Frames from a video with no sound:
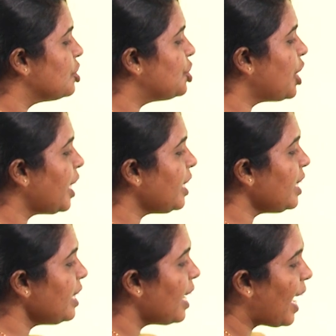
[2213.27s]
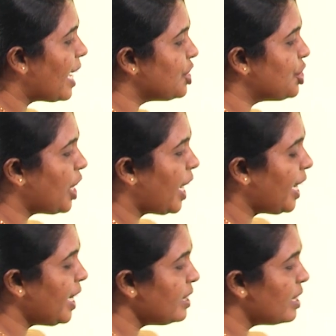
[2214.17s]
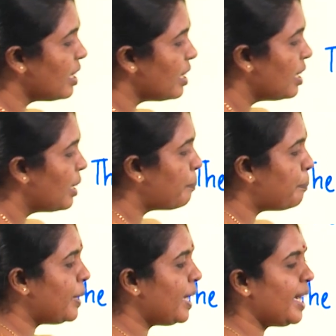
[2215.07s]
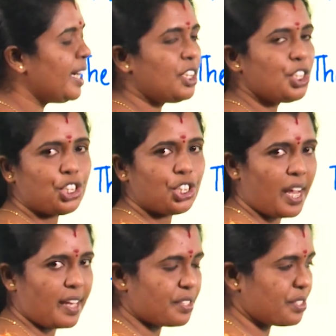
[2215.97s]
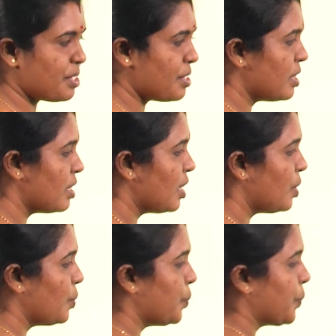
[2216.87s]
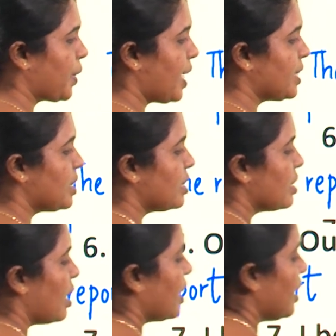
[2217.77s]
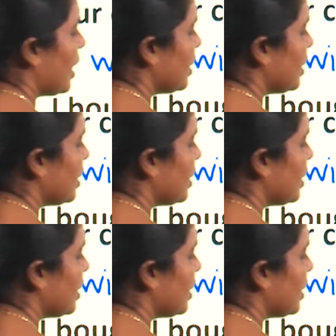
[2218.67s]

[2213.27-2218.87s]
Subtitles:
Jenny and Jane play chess. Right. Underline